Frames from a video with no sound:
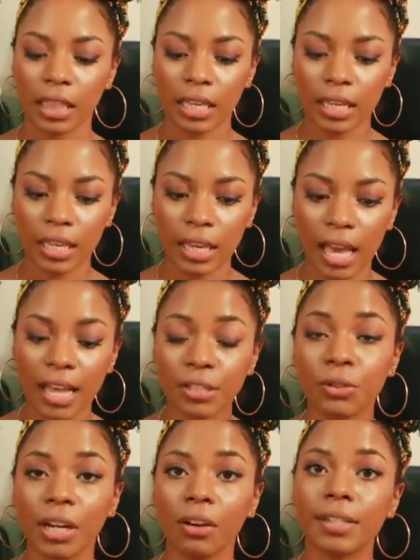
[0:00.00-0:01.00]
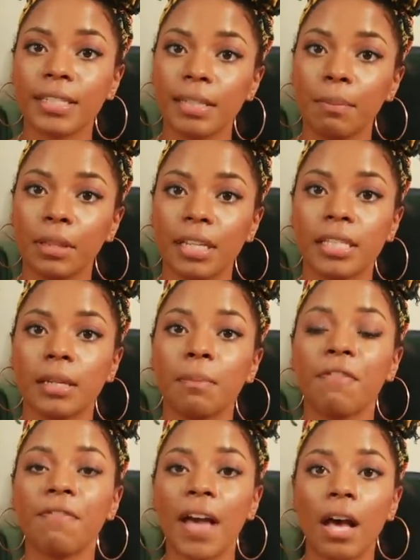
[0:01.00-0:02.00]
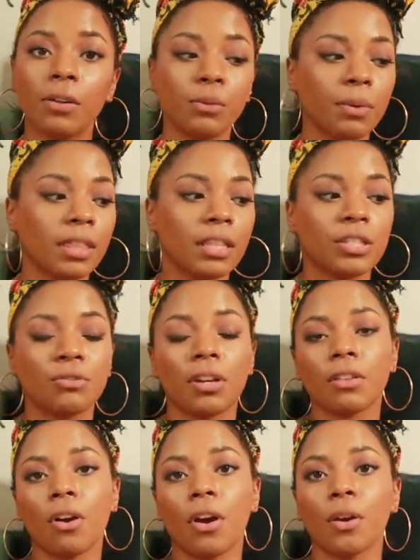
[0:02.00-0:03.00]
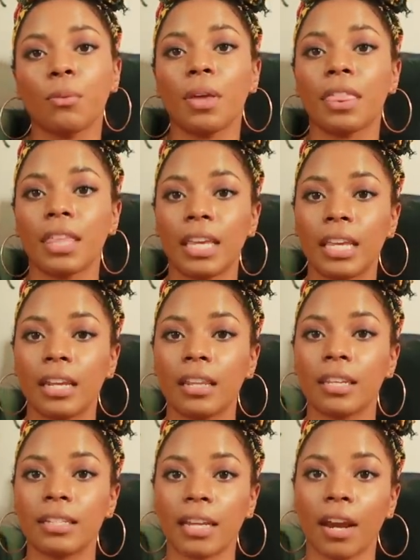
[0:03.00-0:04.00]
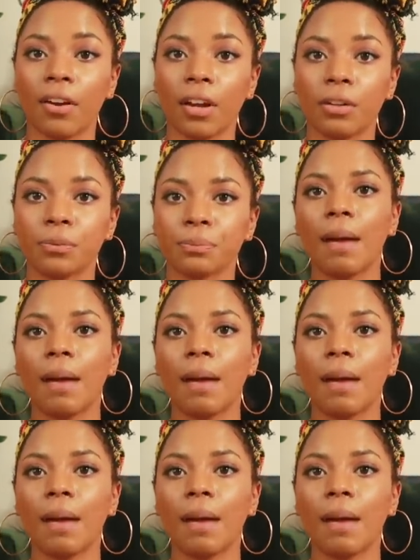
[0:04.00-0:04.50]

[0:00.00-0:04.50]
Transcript: the esoteric symbolism found within the strength card within the tarot.